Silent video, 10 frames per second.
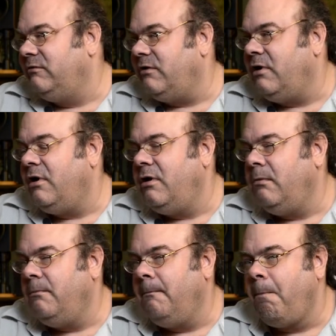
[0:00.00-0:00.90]
Mm-hmm.
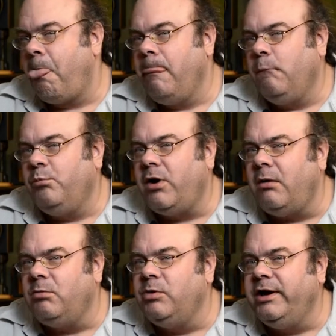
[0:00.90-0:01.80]
Um,
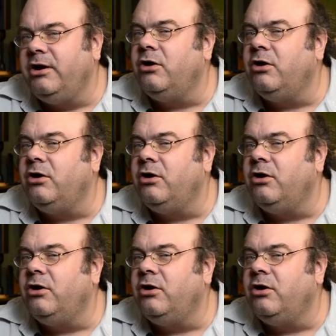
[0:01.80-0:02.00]
probably